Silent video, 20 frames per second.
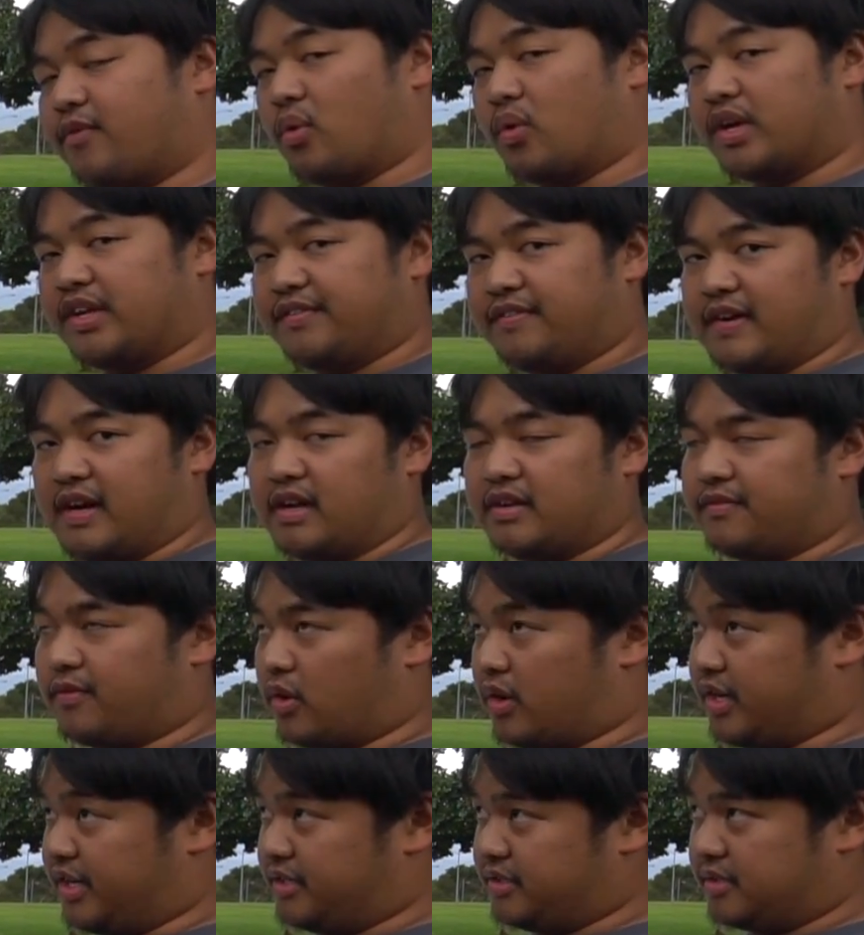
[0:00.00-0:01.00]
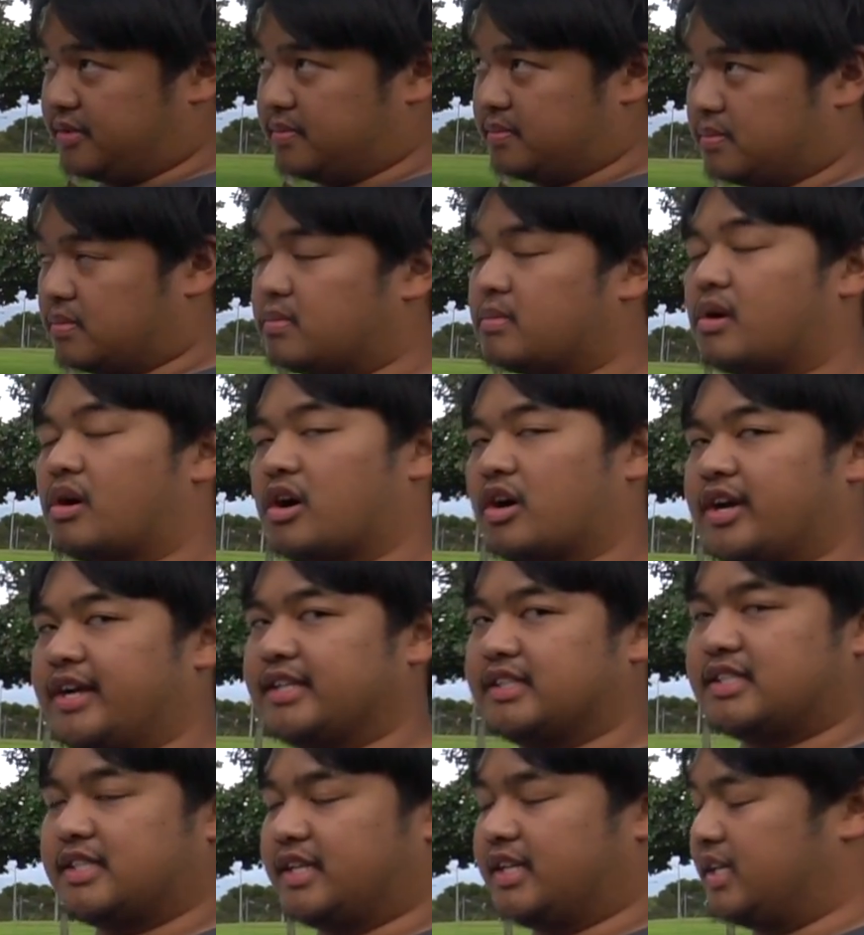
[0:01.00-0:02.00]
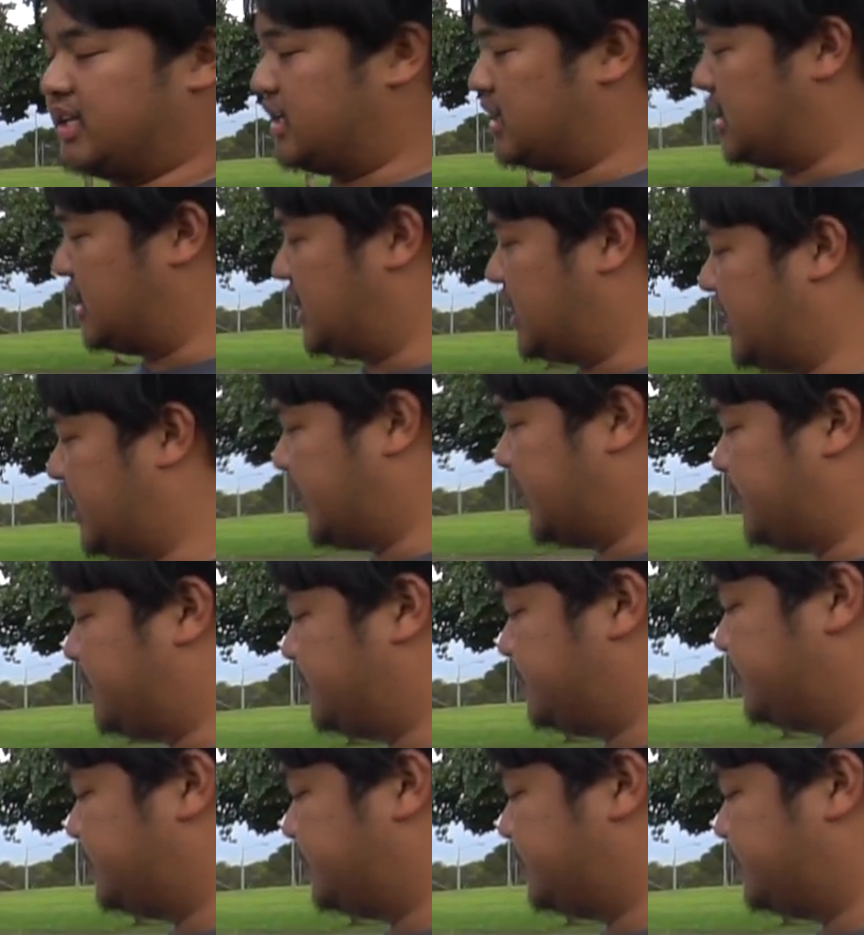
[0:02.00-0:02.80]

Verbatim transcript: 40, 40s, R18, and uh,